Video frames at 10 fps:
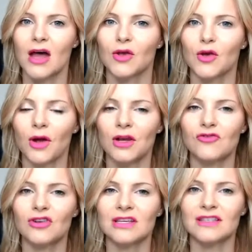Yoga
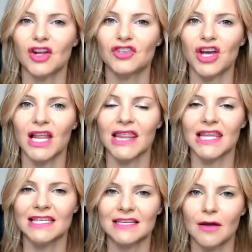Nidra is such a
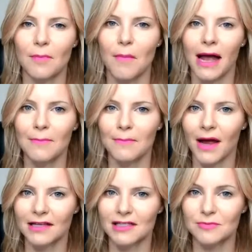holistic mind
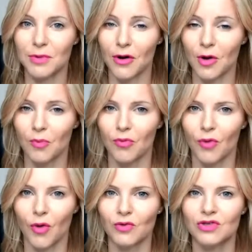body spirit
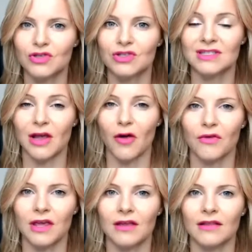approach to
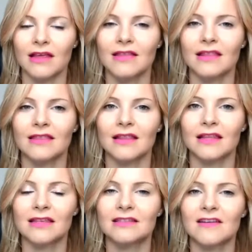self healing that the
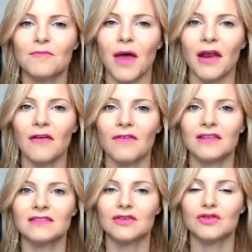list of
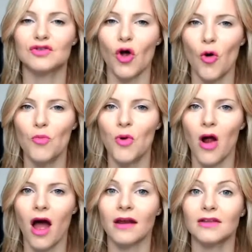benefits is so
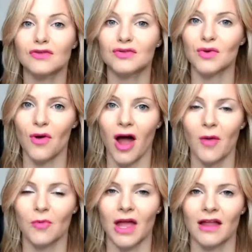broad and so
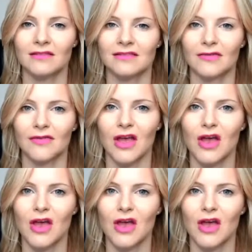comprehensive.